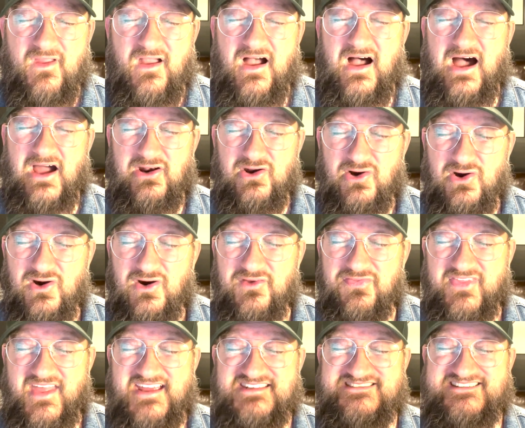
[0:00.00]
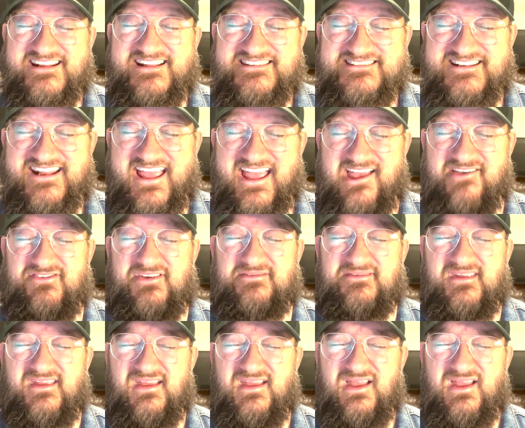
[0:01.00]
on earth as it is in heaven.